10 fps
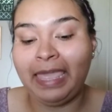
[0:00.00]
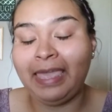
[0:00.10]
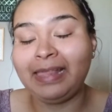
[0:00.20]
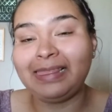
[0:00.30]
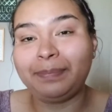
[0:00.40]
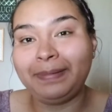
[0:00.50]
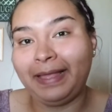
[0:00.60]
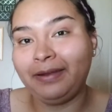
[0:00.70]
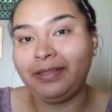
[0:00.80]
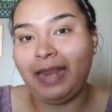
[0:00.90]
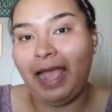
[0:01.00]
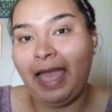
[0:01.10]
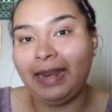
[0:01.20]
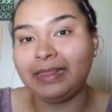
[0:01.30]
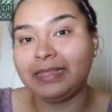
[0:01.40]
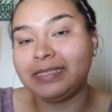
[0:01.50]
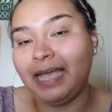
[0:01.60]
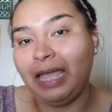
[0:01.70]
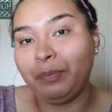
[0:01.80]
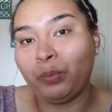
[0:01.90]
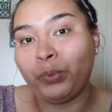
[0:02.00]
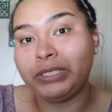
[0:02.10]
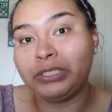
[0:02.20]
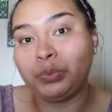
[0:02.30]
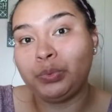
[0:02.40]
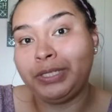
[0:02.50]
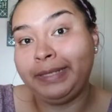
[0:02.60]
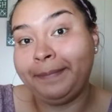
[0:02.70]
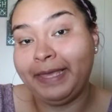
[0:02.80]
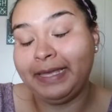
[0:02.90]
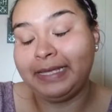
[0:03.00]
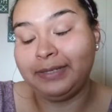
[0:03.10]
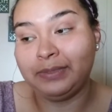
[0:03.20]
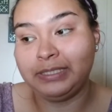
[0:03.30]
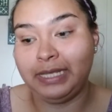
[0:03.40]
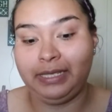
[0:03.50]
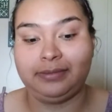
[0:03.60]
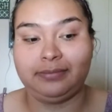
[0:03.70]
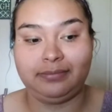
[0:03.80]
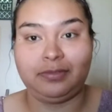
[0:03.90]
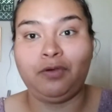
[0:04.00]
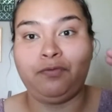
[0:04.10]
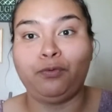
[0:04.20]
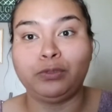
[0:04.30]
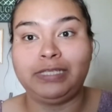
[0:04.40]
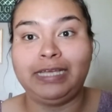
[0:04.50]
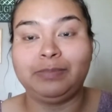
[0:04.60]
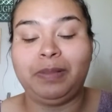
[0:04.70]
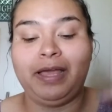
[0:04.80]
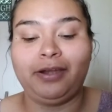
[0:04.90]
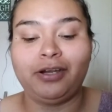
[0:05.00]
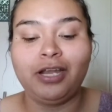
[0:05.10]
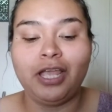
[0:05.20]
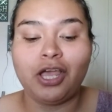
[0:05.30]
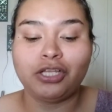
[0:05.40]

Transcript: And the planner that I had at the time was really big. It was like a full-size planner.